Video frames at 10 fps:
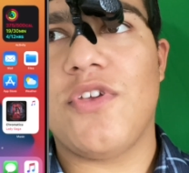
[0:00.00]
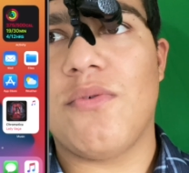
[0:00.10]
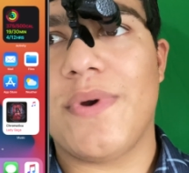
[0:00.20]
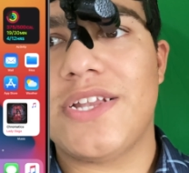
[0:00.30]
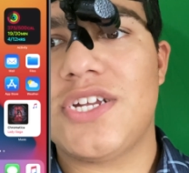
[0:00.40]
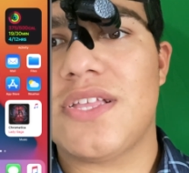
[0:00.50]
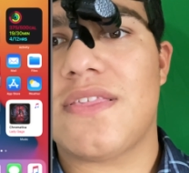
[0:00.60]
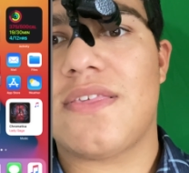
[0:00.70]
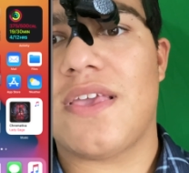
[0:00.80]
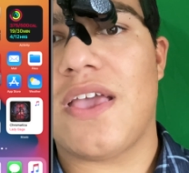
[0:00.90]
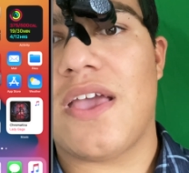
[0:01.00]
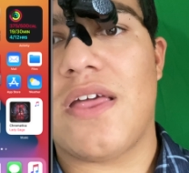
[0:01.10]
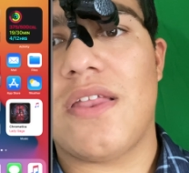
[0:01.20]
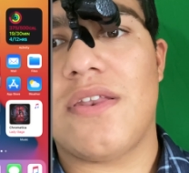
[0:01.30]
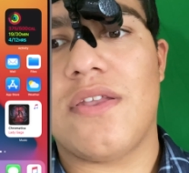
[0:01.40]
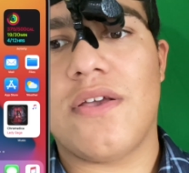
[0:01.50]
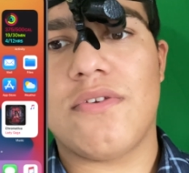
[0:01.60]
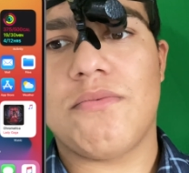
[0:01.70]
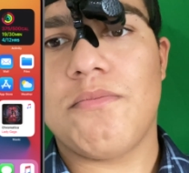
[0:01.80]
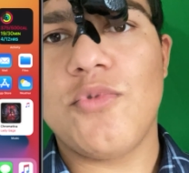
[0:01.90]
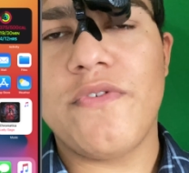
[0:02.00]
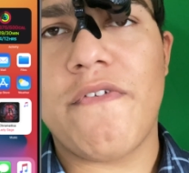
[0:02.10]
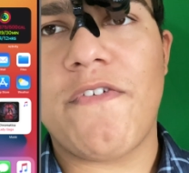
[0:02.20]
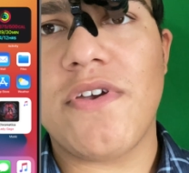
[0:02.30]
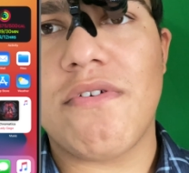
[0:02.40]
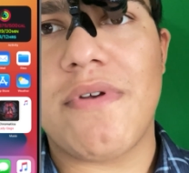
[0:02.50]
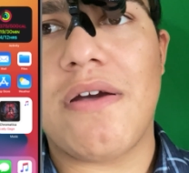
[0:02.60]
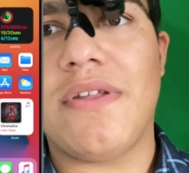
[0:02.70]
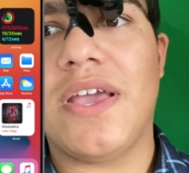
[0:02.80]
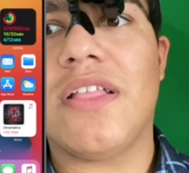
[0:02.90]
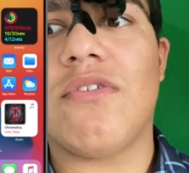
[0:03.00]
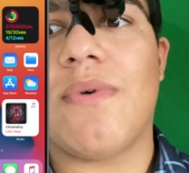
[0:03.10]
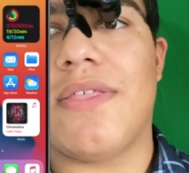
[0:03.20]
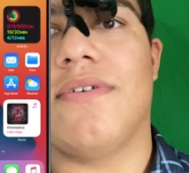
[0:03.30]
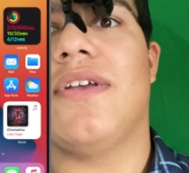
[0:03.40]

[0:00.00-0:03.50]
your widgets and move your finger around and get the weather.